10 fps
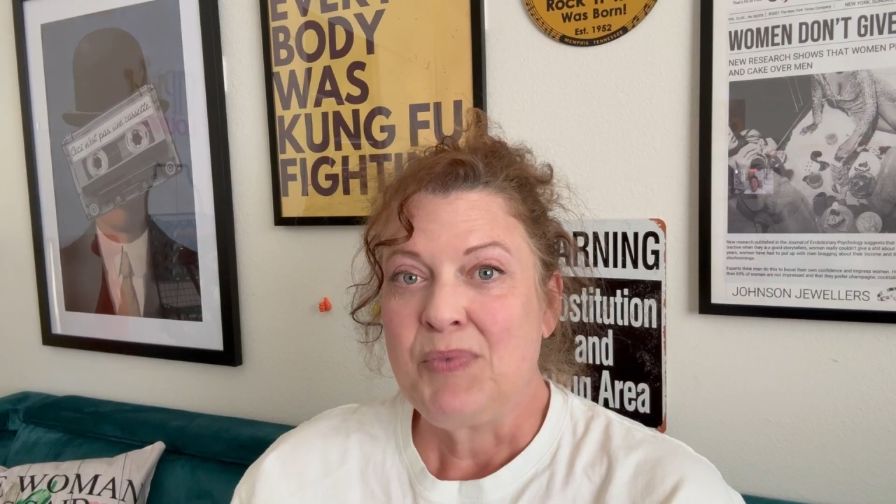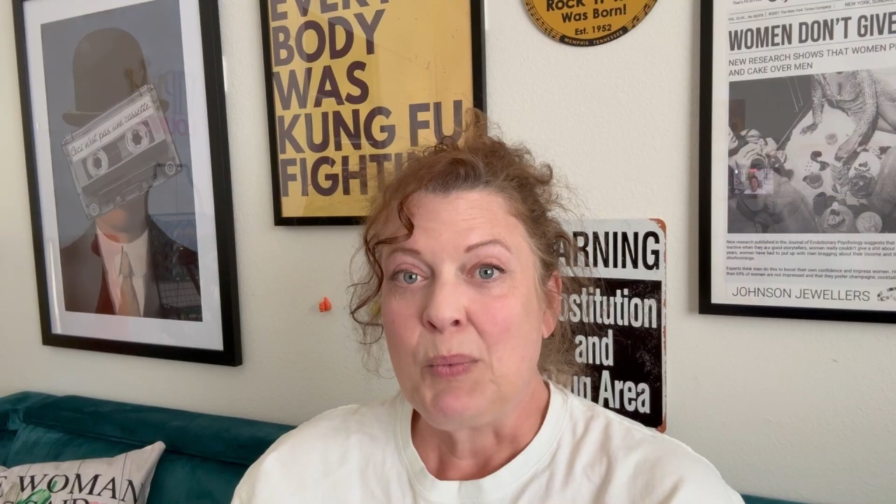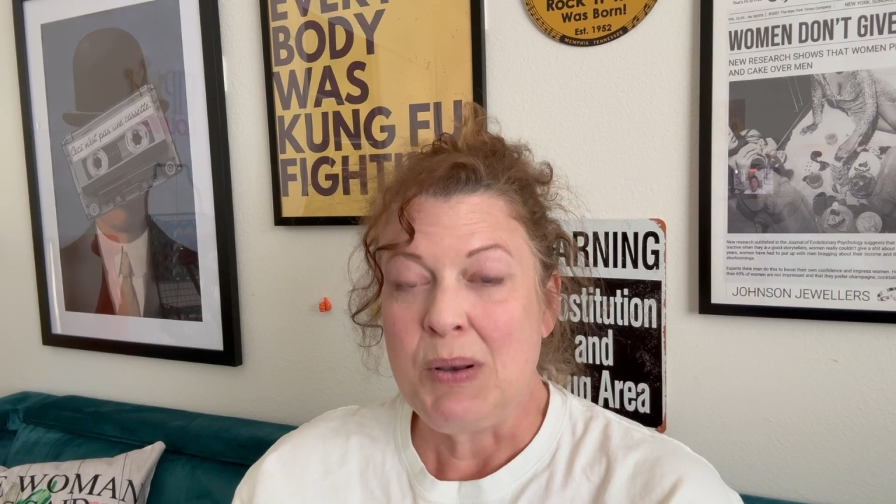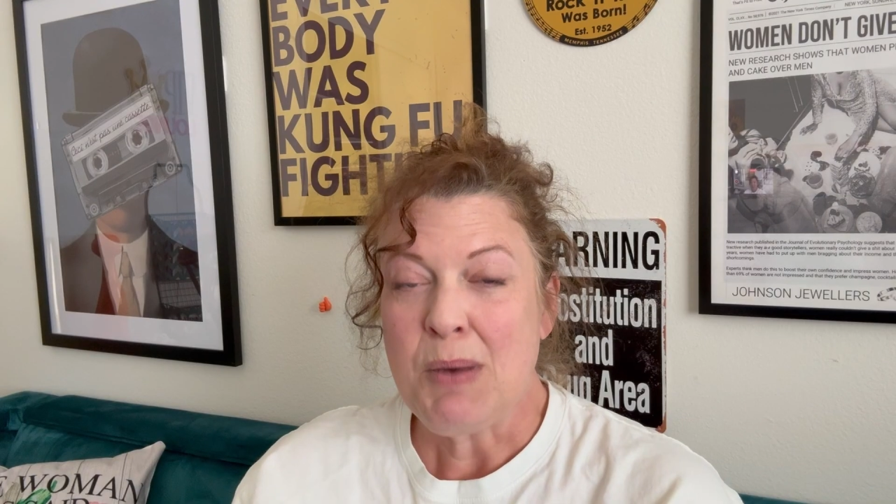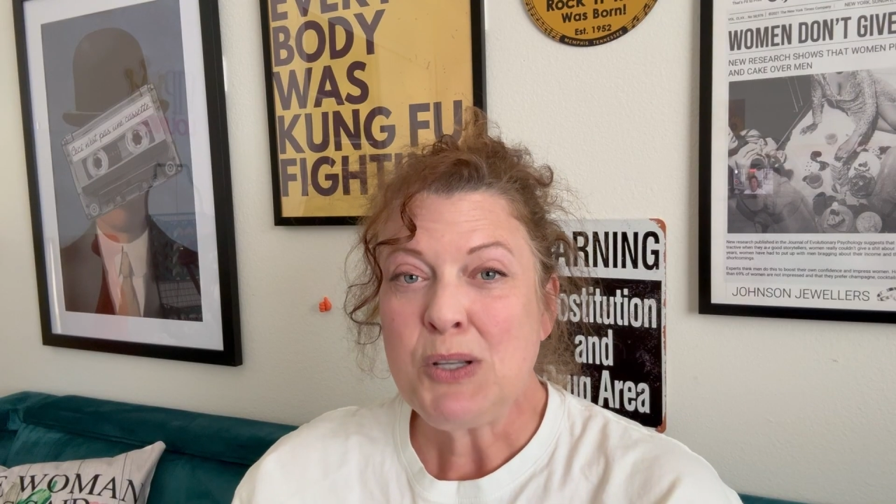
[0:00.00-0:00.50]

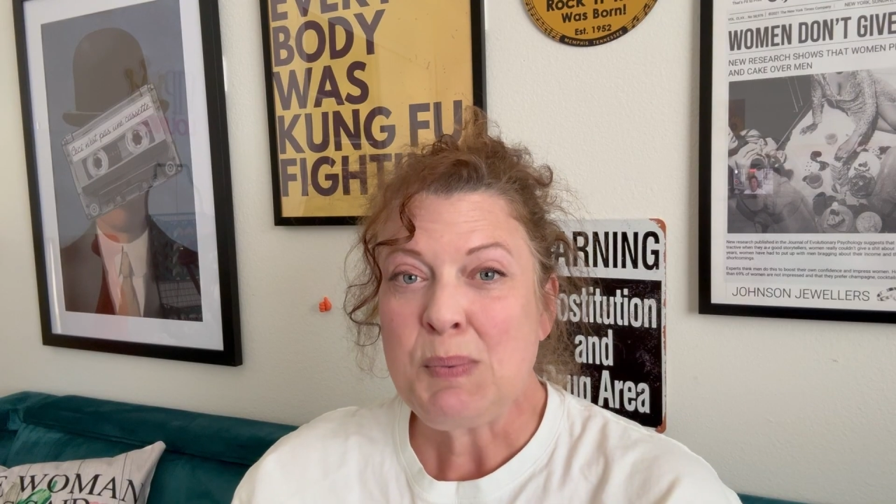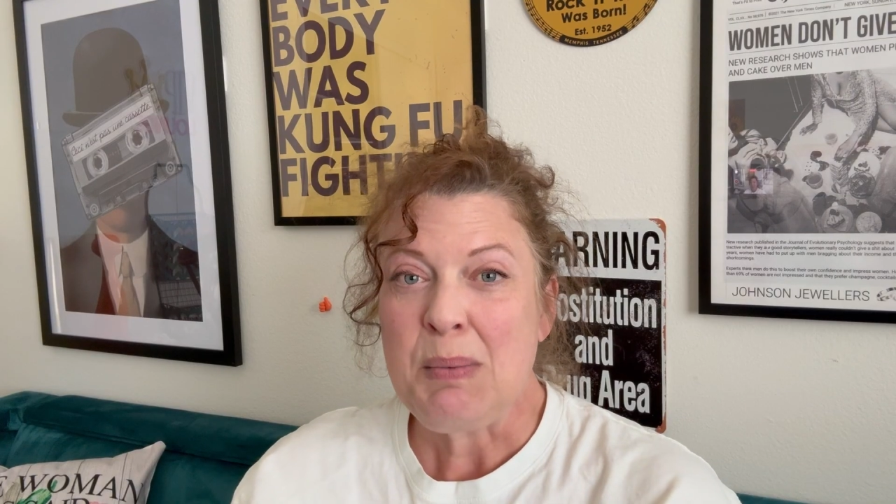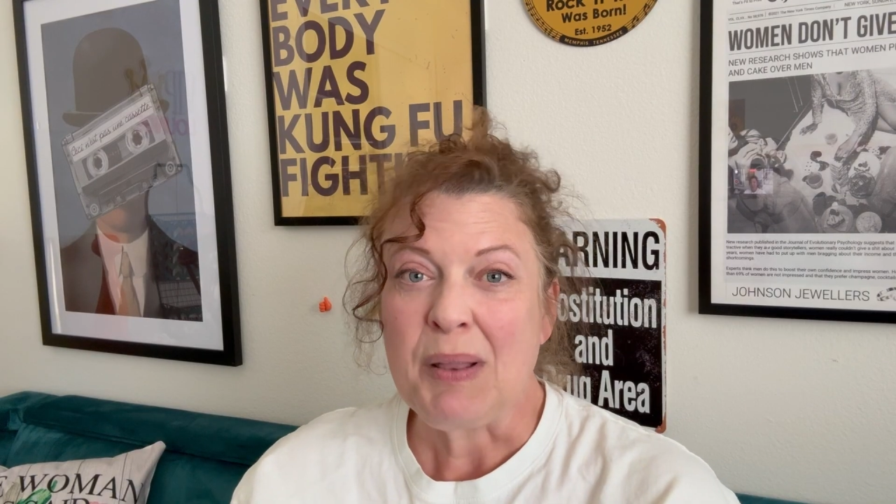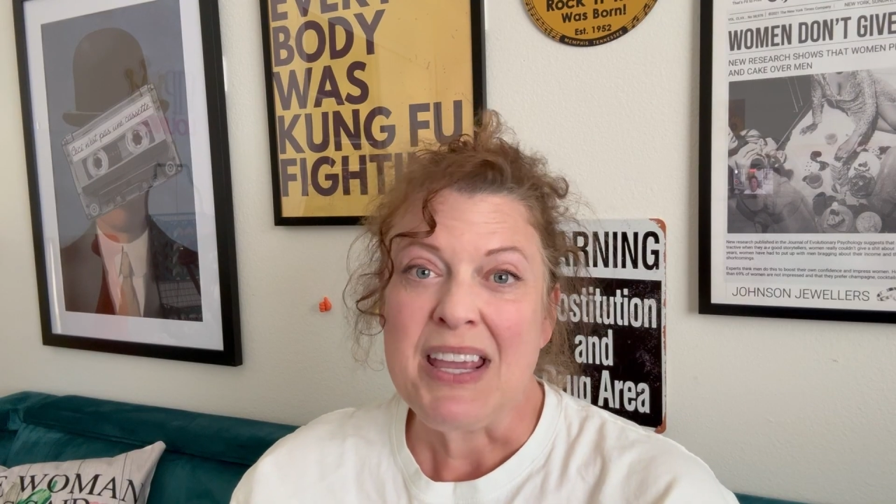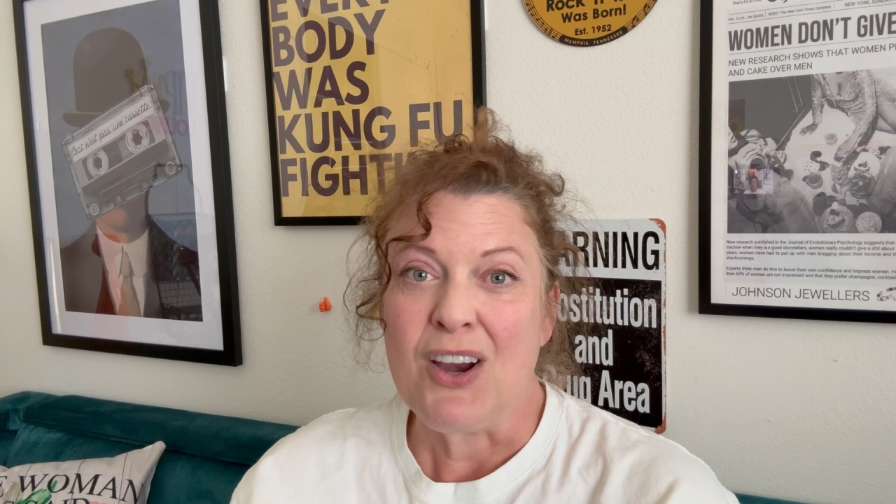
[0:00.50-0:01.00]
When most
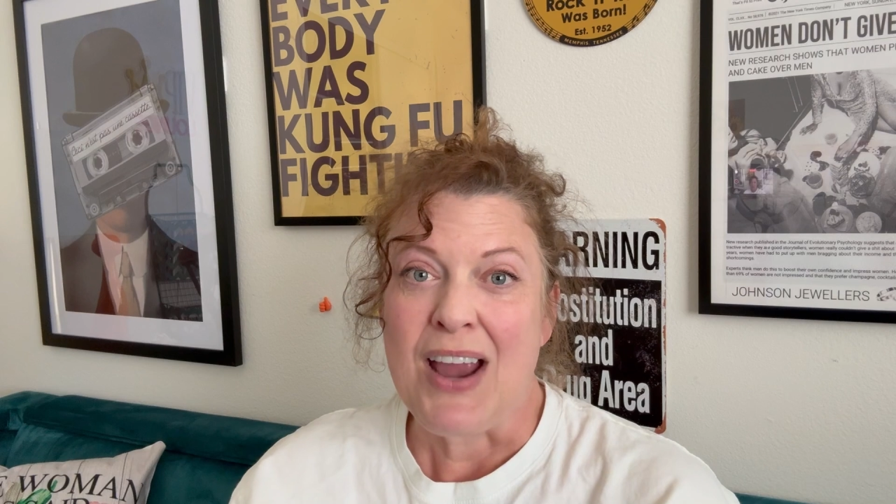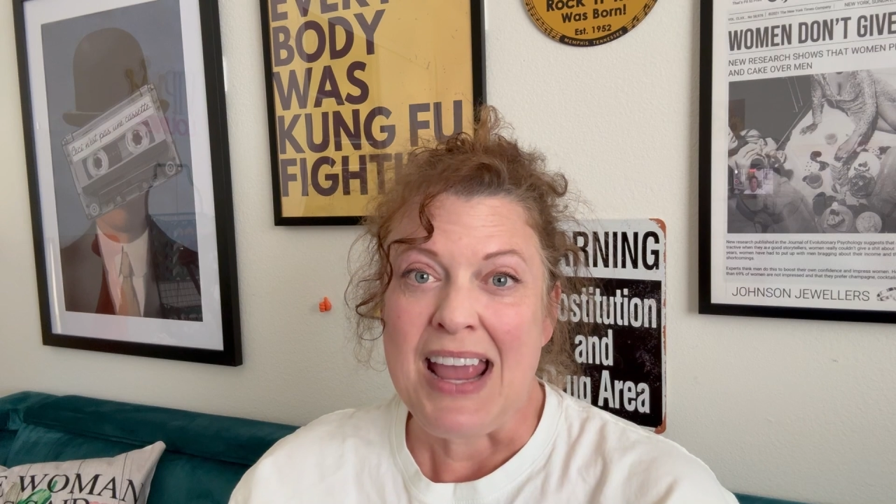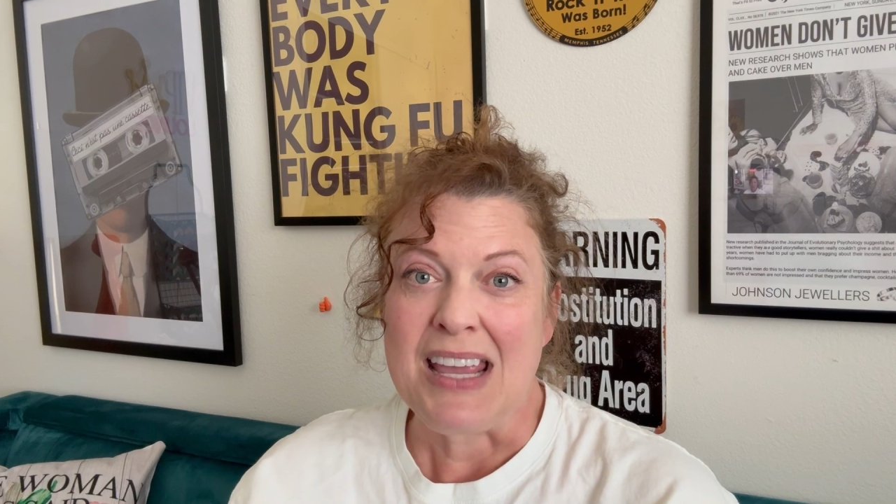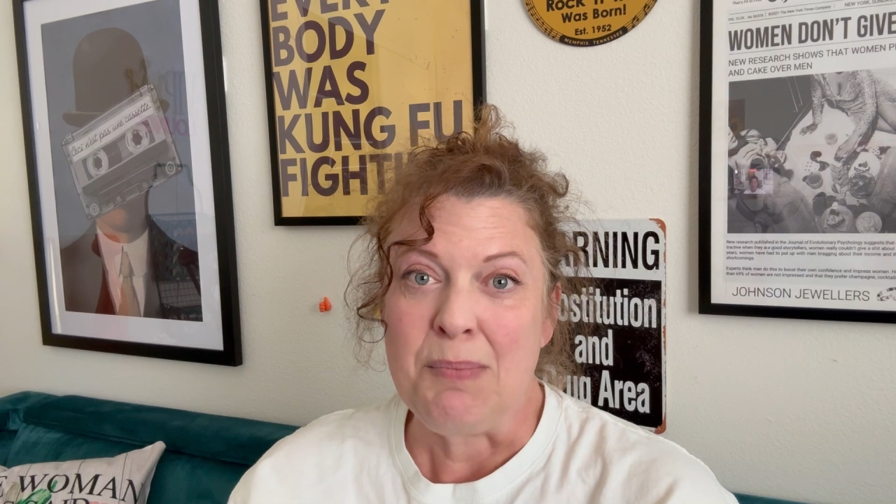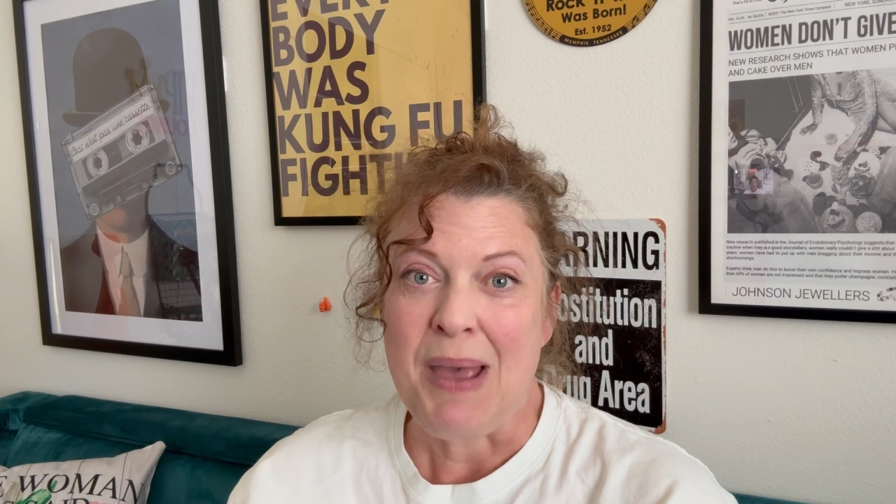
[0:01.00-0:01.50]
people hear Hankey